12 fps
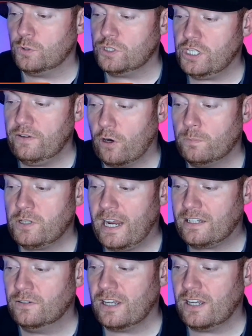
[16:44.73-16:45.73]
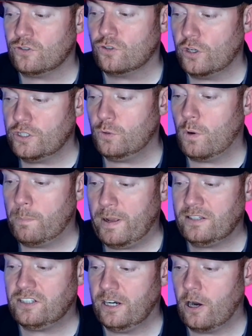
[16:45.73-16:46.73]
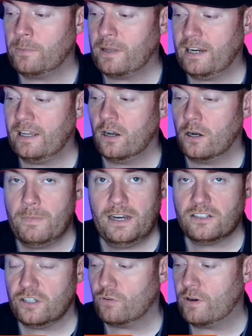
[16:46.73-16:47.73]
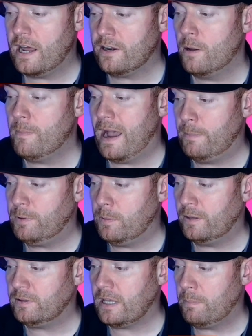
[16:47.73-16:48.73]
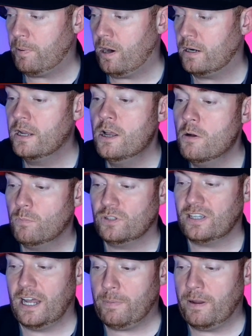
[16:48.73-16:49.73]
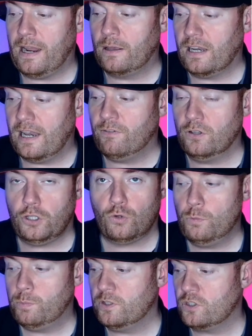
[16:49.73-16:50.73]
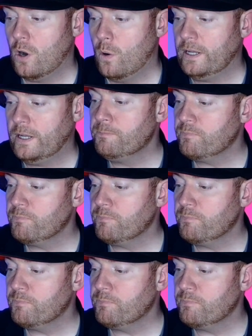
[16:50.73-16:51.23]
achieve our objectives and try to do our best here. I'm getting a lot of minutes at Granada. I'm happy about that part, but sad about how the level of the group is going.